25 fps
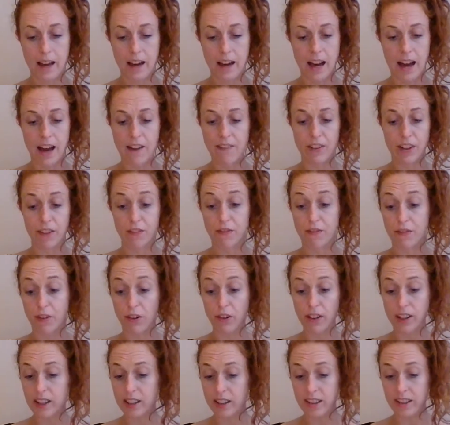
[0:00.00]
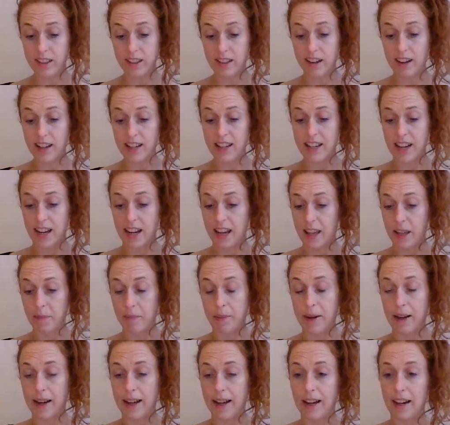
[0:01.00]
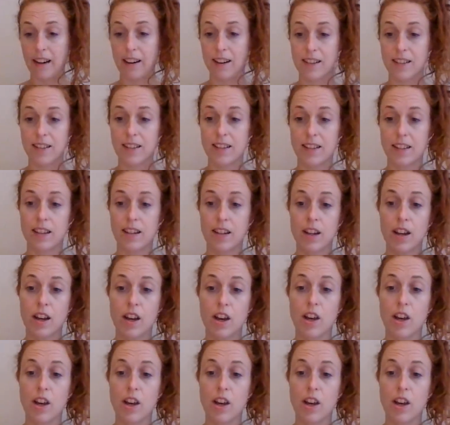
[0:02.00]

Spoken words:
"I haven't the foggiest idea," the pilot answered.